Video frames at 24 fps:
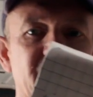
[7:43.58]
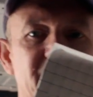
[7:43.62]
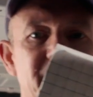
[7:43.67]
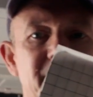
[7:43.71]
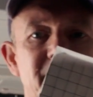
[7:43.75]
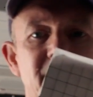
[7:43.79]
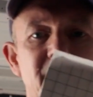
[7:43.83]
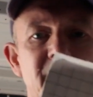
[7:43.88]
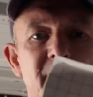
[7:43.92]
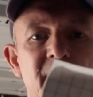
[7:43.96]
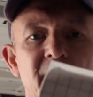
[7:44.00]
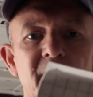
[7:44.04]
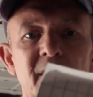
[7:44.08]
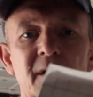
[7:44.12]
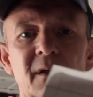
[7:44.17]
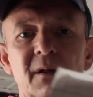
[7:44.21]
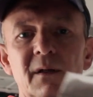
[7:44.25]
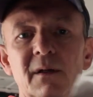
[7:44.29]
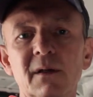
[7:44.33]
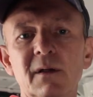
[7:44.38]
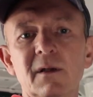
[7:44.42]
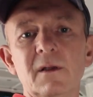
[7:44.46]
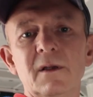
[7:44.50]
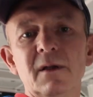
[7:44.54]
it,
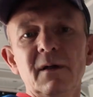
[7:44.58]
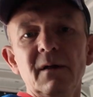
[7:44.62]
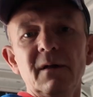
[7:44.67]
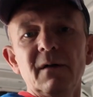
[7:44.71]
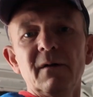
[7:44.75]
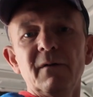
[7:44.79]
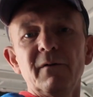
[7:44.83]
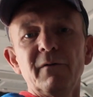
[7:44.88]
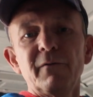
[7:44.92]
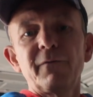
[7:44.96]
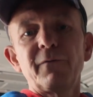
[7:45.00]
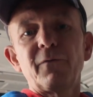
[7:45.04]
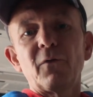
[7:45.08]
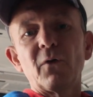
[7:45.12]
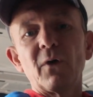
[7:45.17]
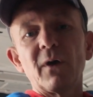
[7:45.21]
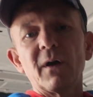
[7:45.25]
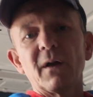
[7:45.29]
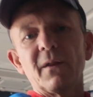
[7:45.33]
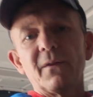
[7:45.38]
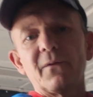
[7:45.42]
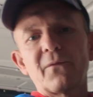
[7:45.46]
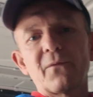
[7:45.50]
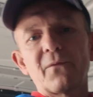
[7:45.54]
foil on the